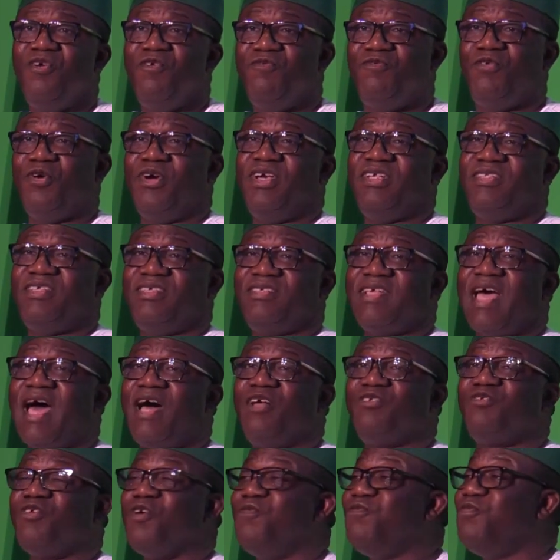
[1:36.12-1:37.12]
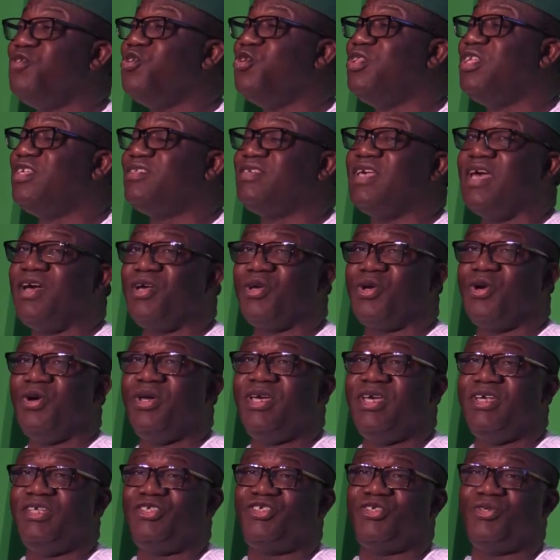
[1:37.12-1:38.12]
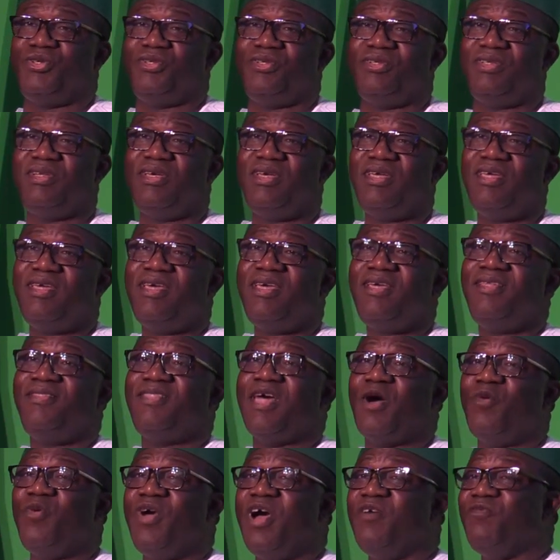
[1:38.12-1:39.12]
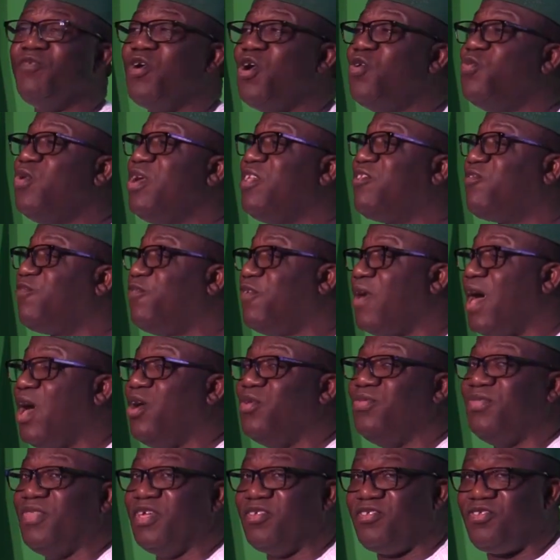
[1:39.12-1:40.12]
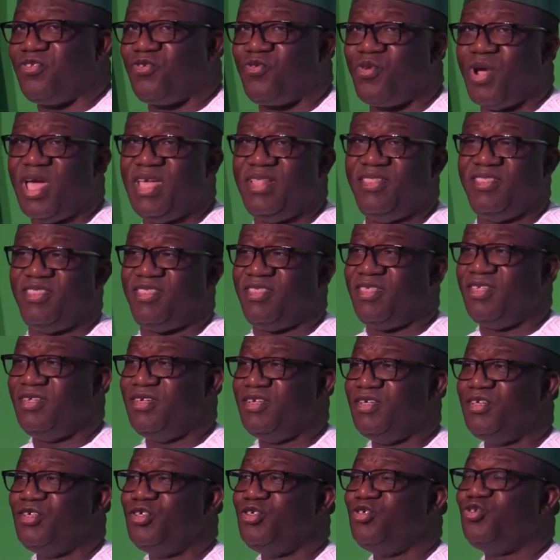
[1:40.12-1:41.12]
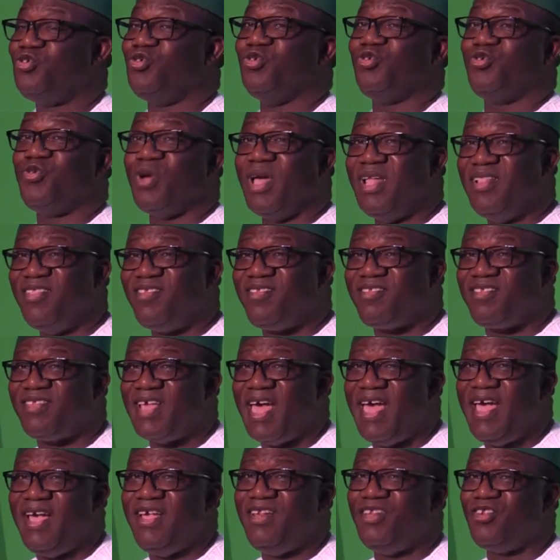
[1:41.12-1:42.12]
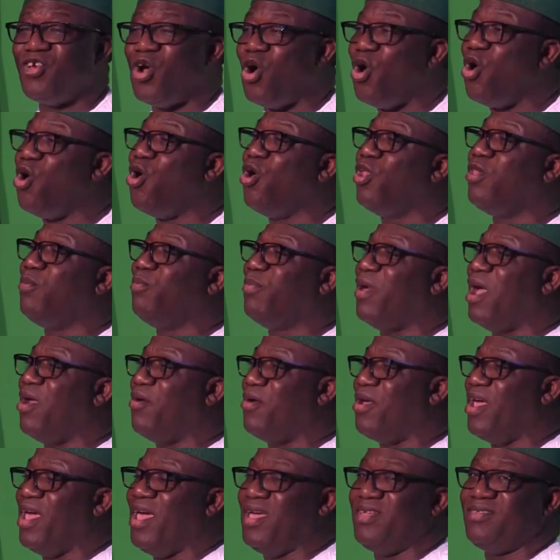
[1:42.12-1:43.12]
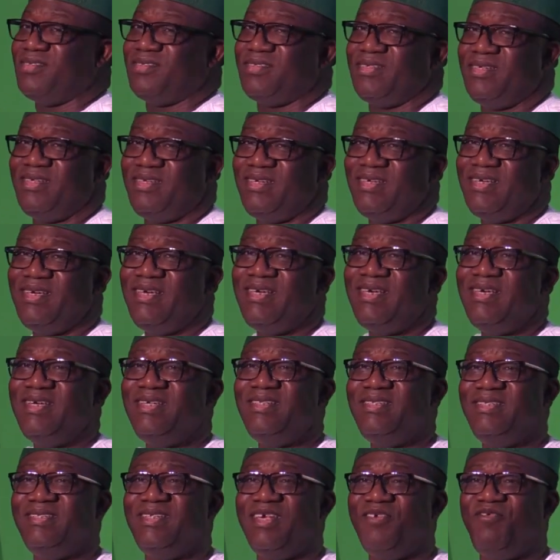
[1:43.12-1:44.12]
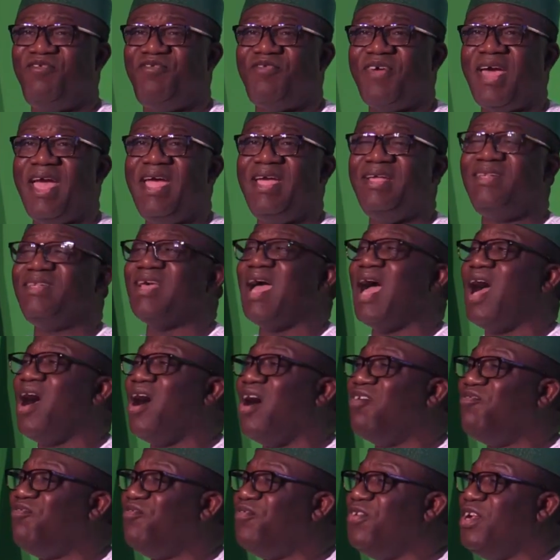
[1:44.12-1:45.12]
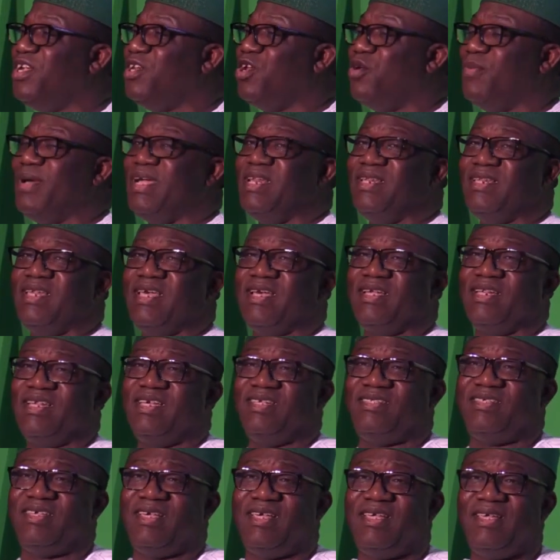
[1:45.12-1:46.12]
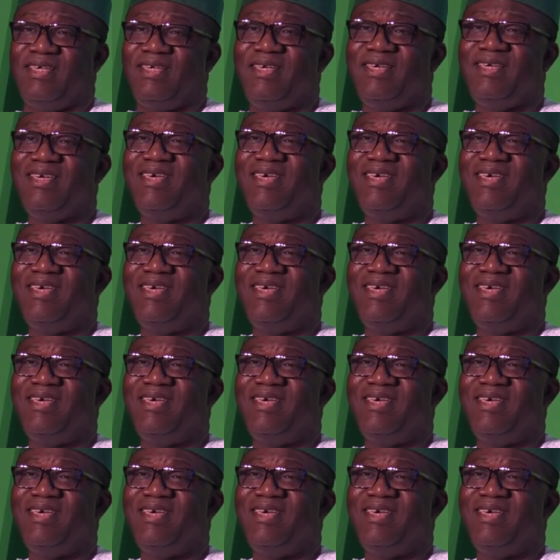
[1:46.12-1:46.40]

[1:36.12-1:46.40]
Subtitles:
For it is out of unity and cohesion that we have always found the strength to transcend all barriers, defend our freedom and dignity,